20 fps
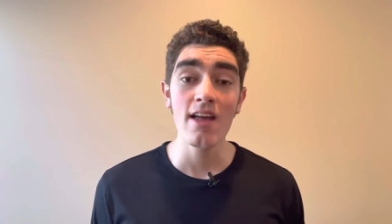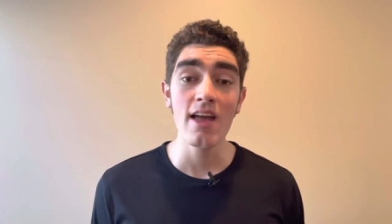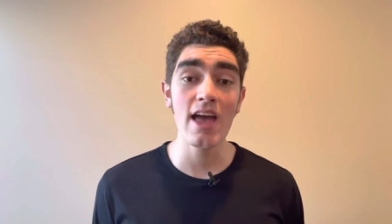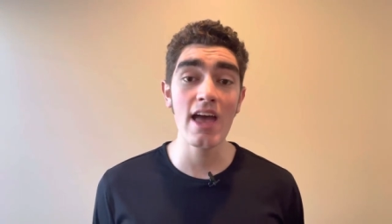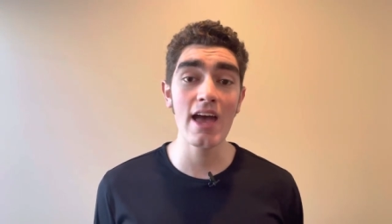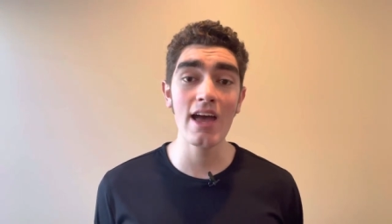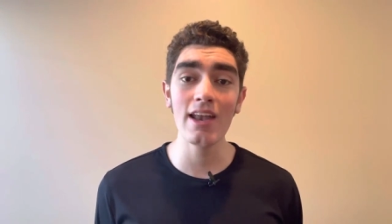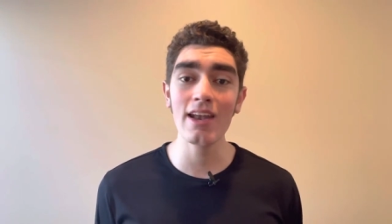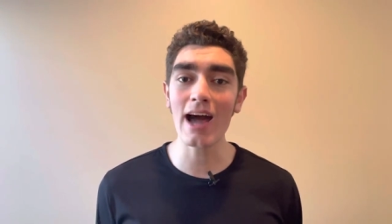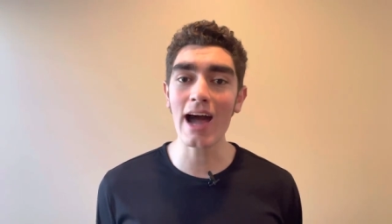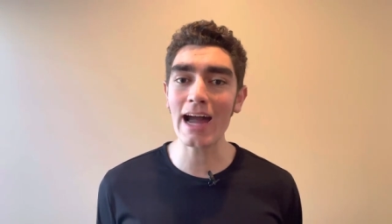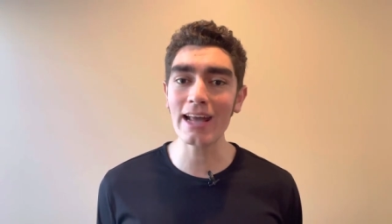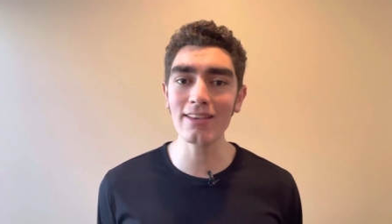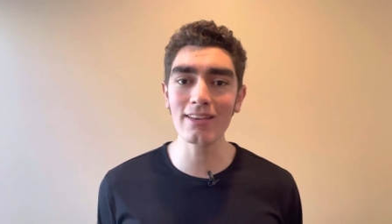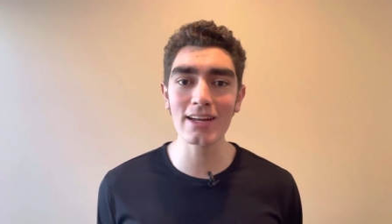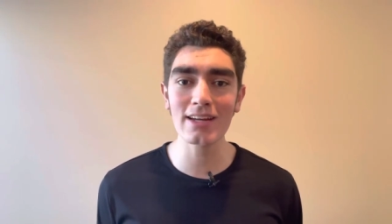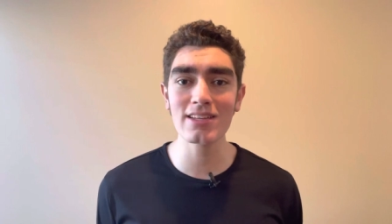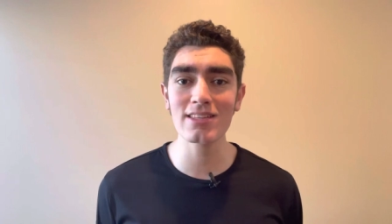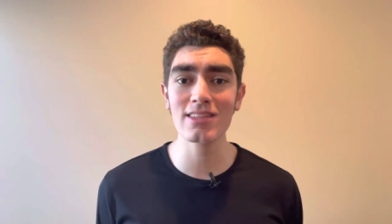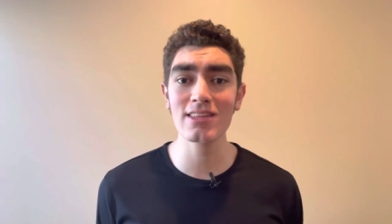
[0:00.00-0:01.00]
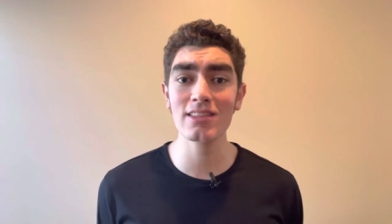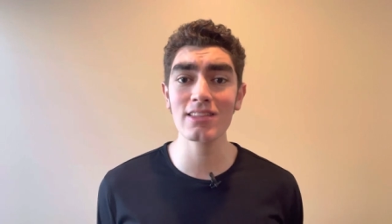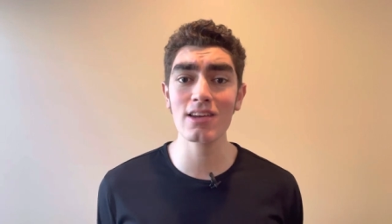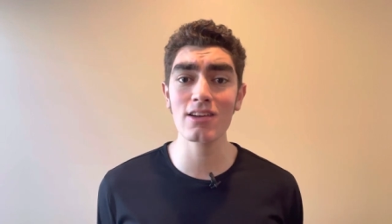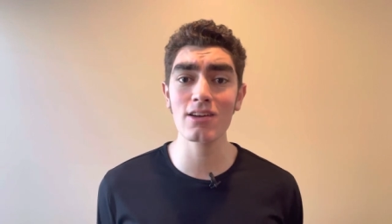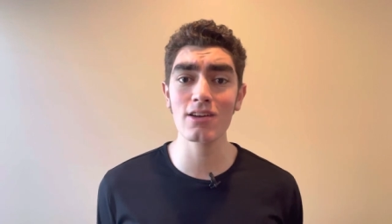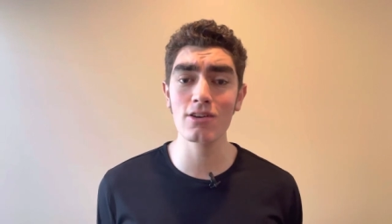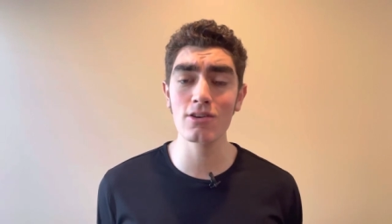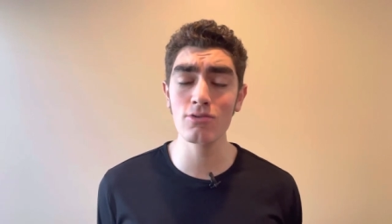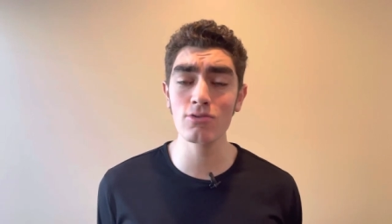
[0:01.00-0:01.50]
And I'd like to think that
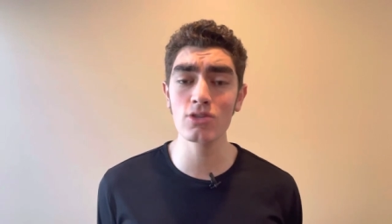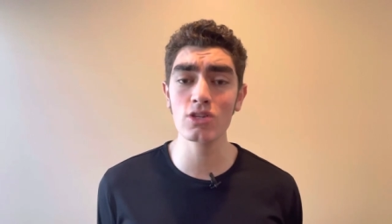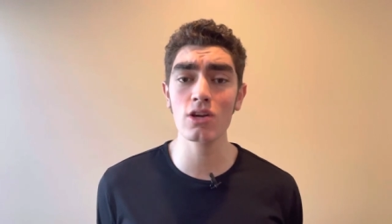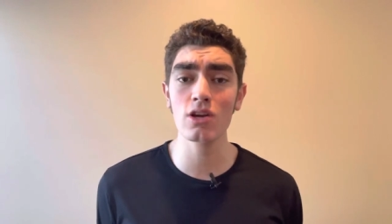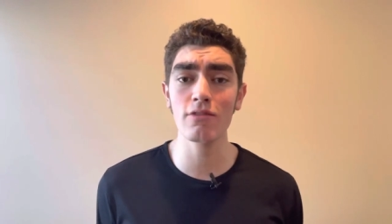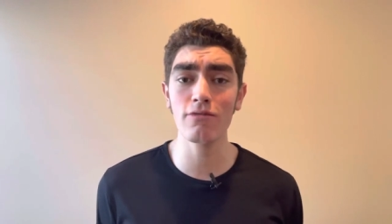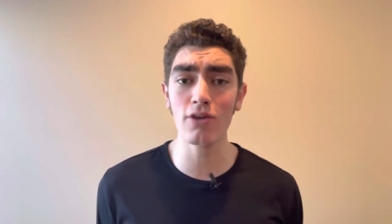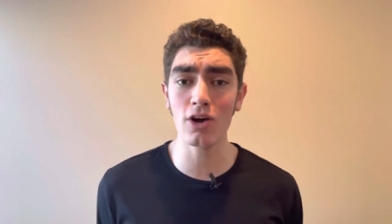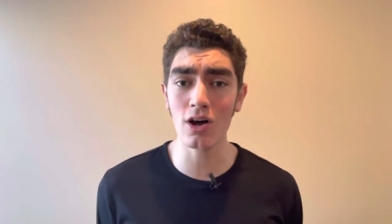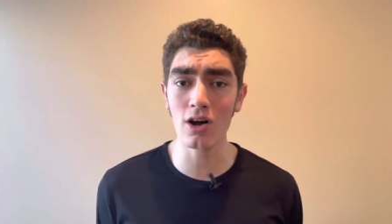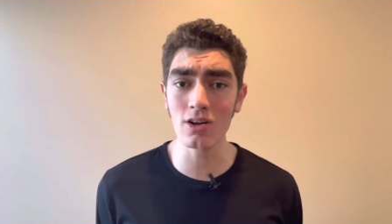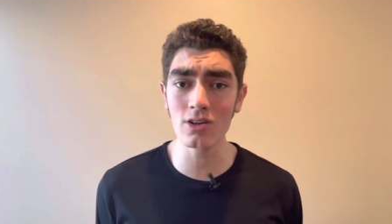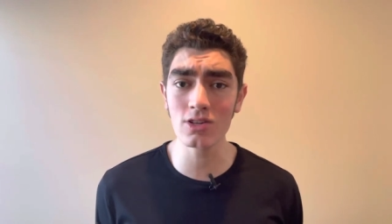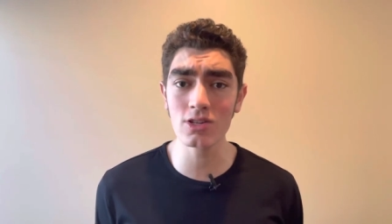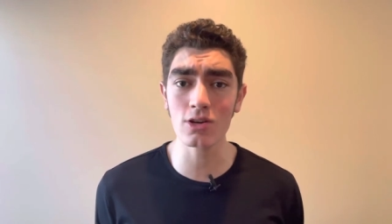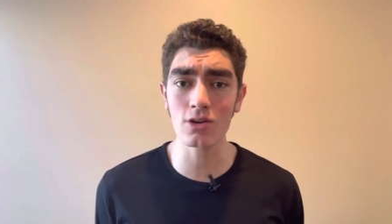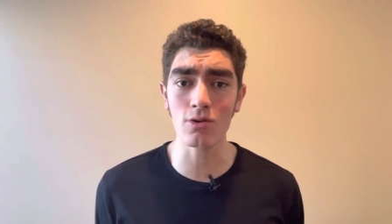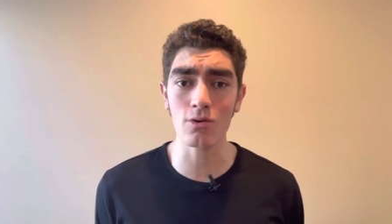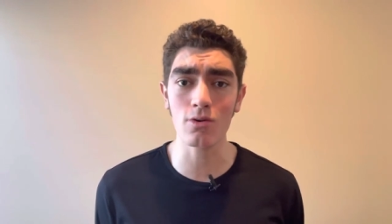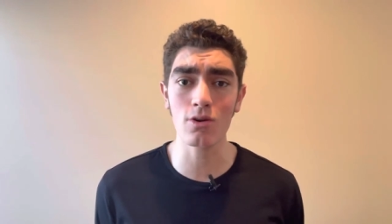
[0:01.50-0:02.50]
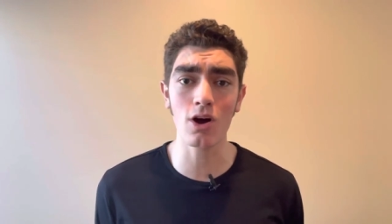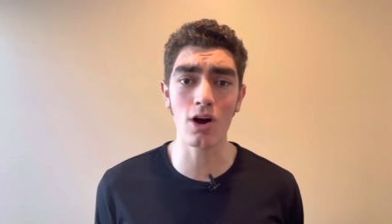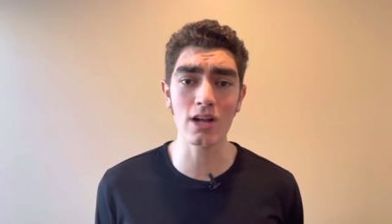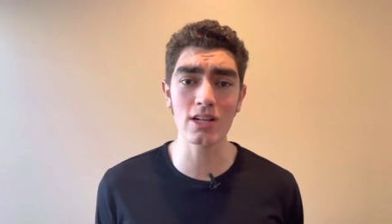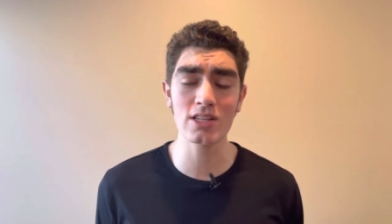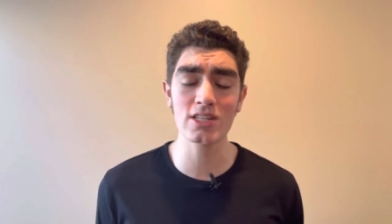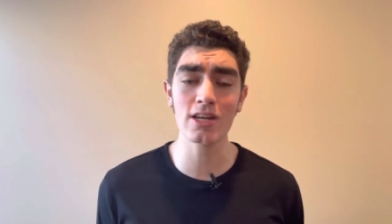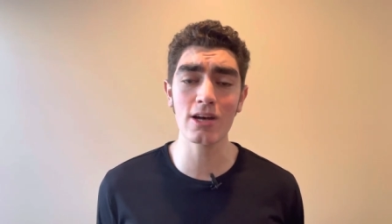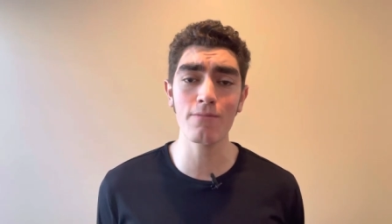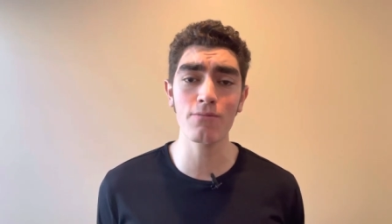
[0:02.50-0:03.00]
Nuguse could have also
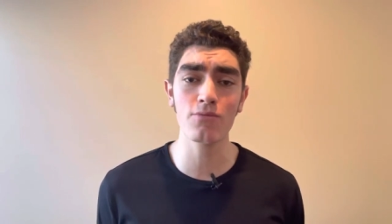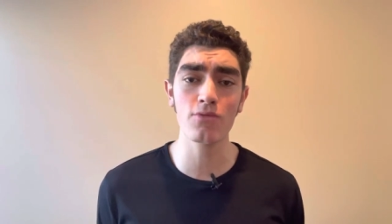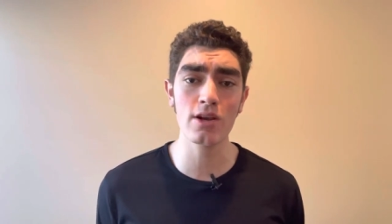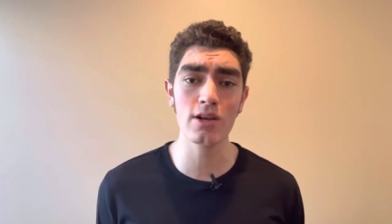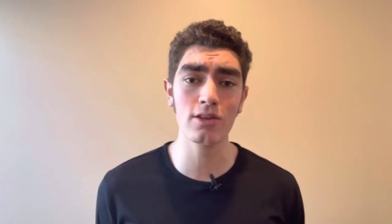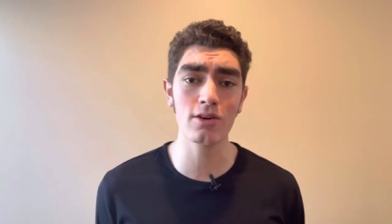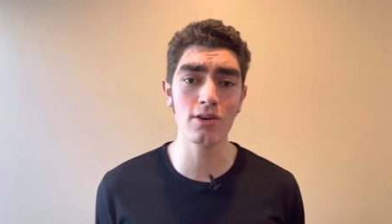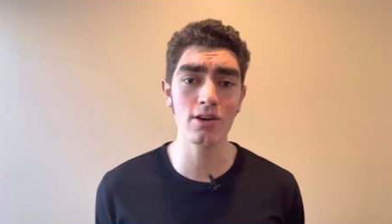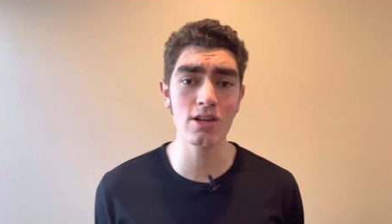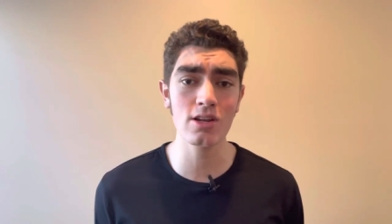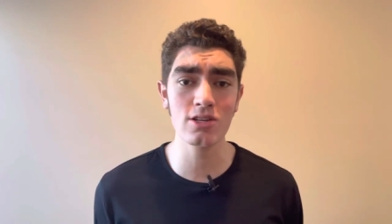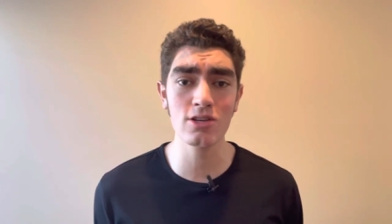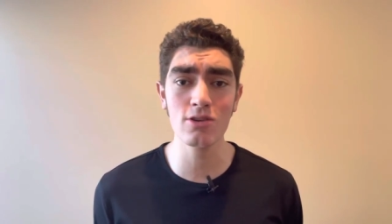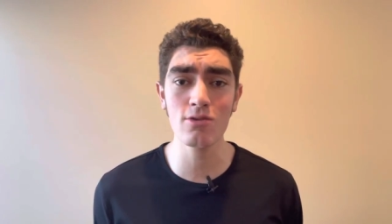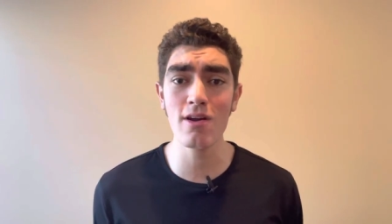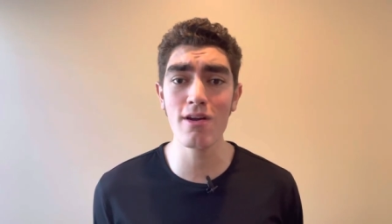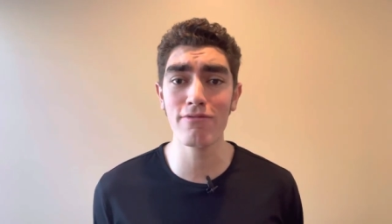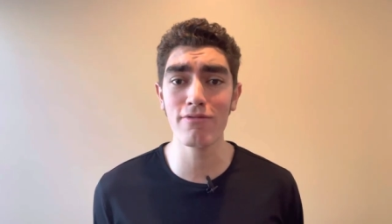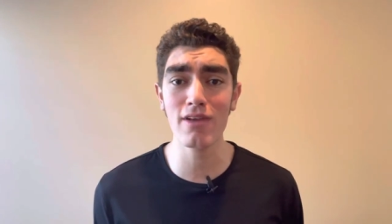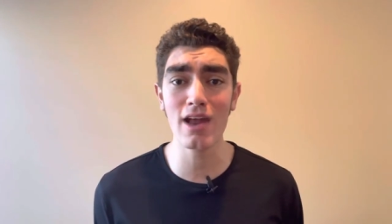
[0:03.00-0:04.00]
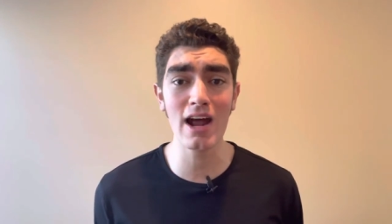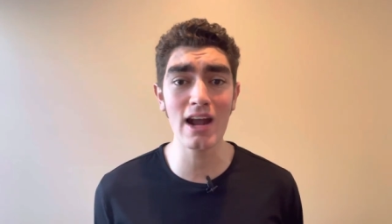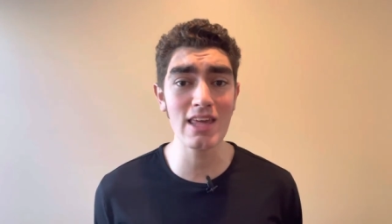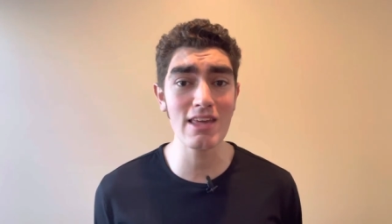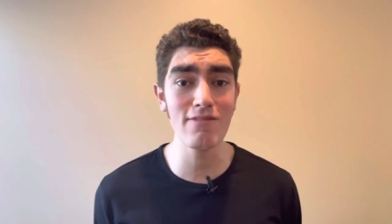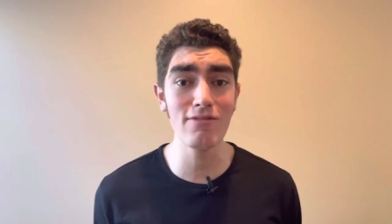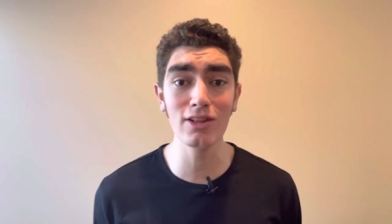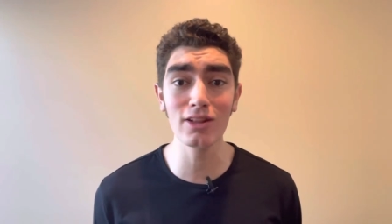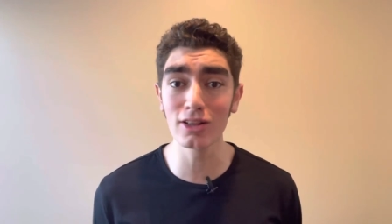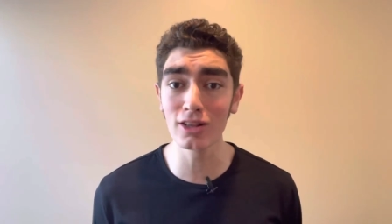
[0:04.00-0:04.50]
gone sub 332, if not
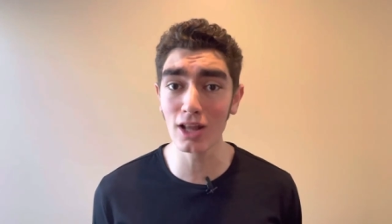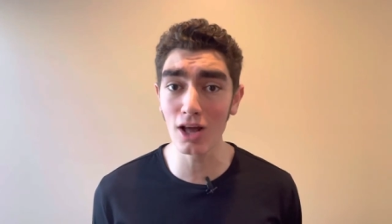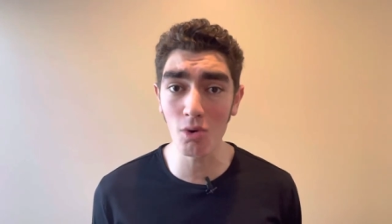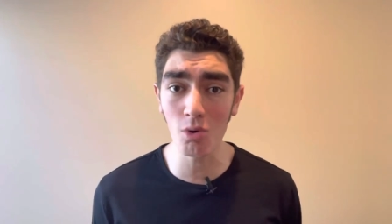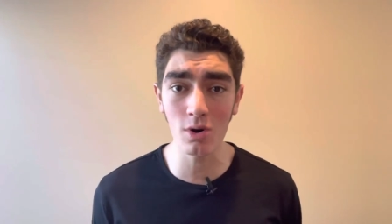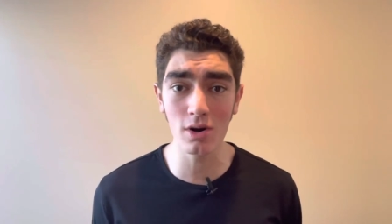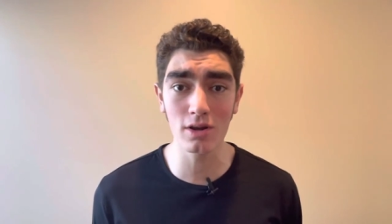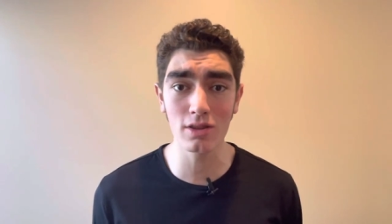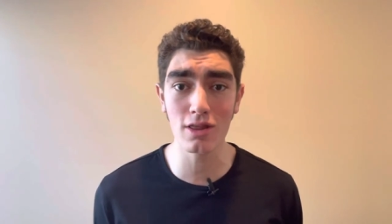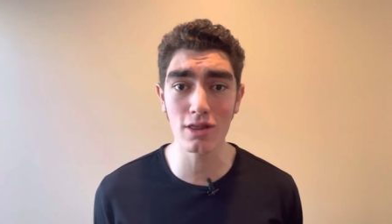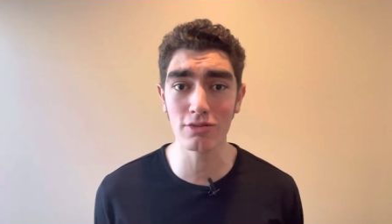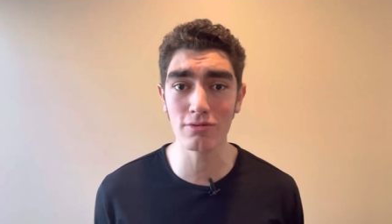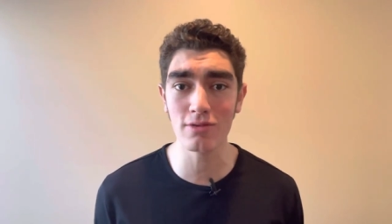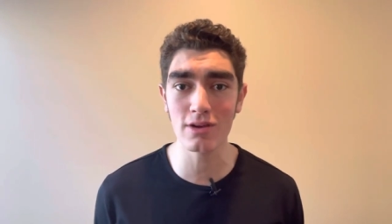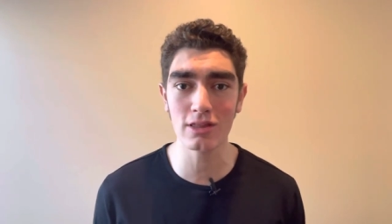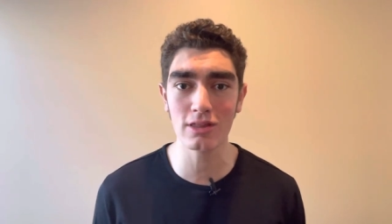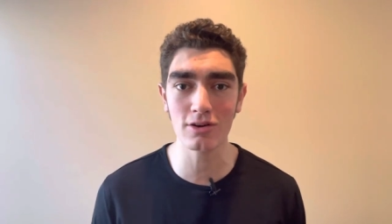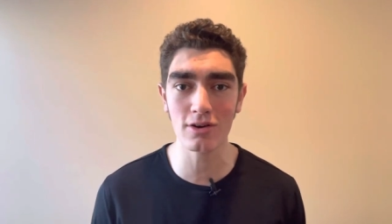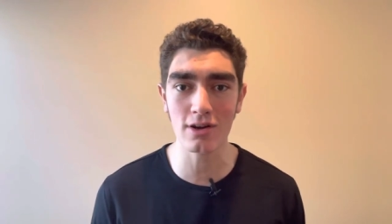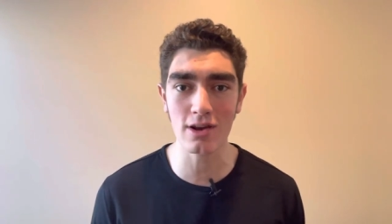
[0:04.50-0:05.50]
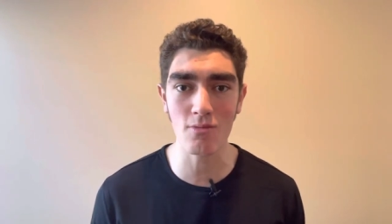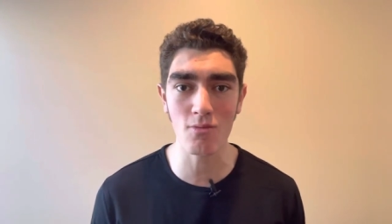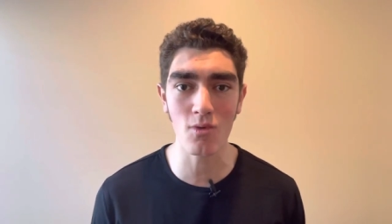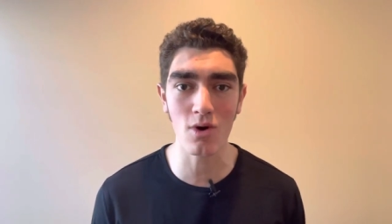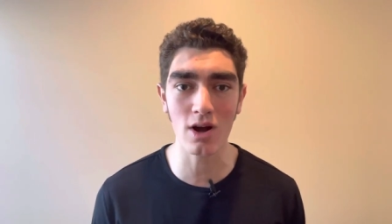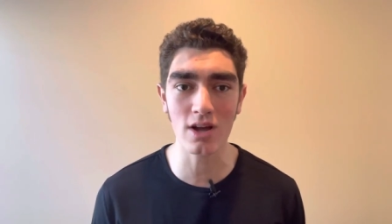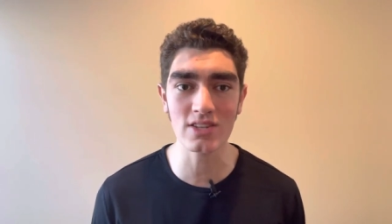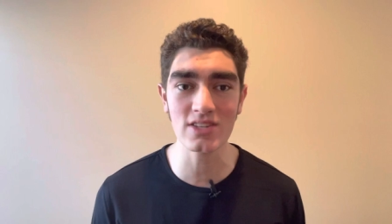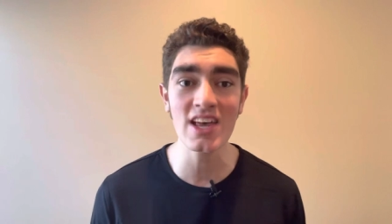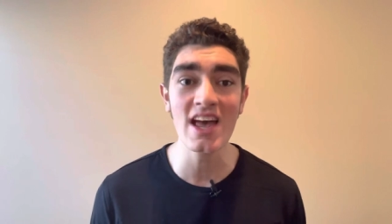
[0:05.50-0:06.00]
even lower in the
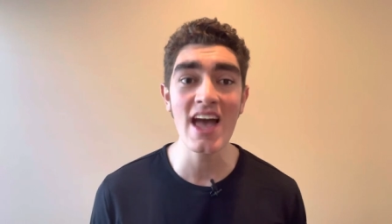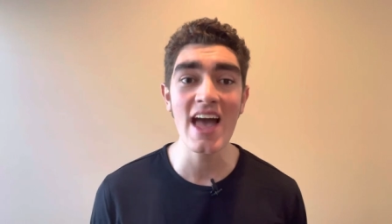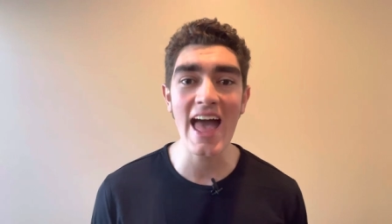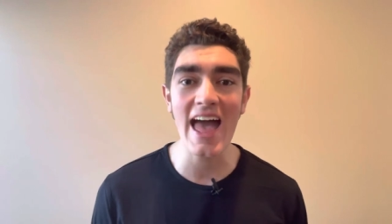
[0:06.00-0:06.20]
331s,